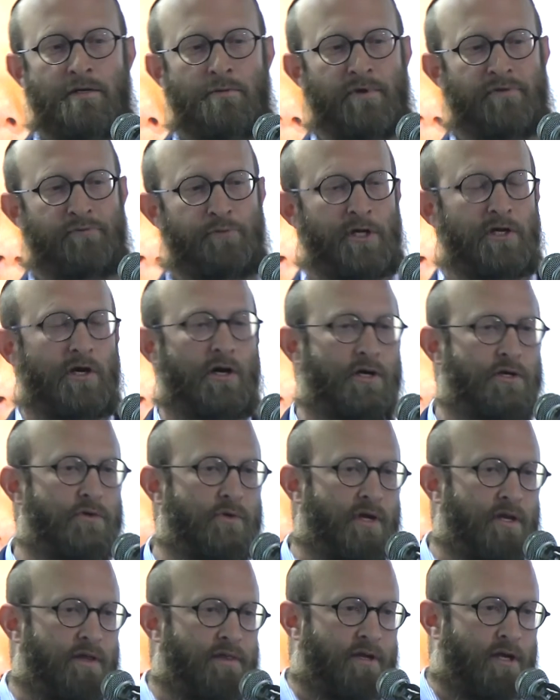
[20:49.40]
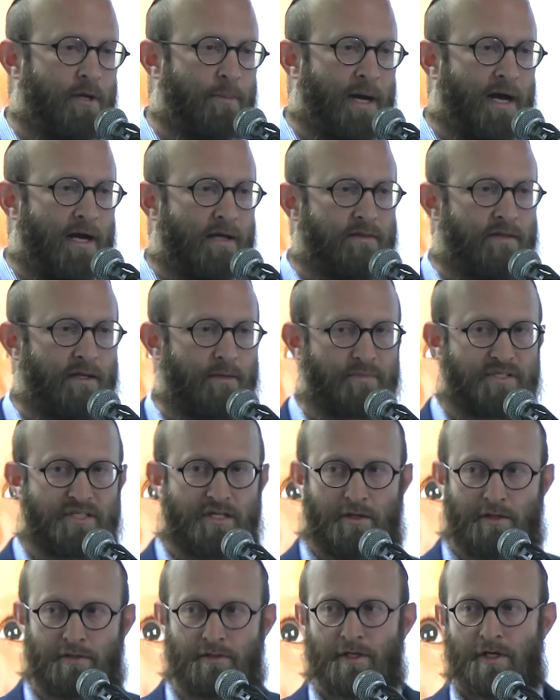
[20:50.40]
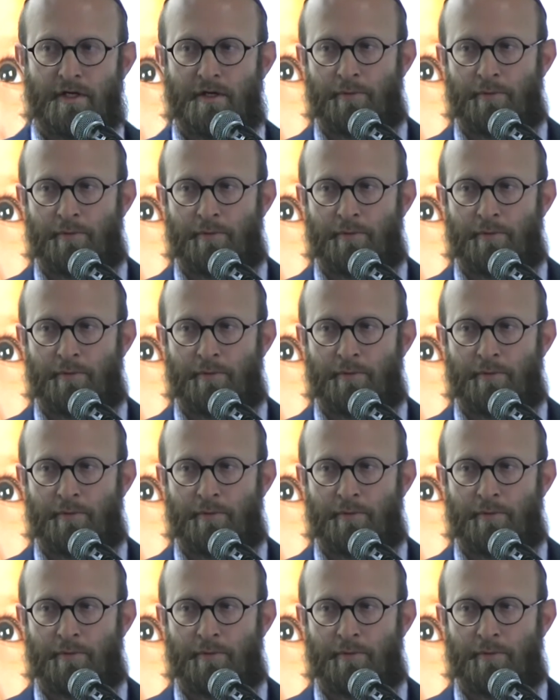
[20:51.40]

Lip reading: if we can't do anything about them. So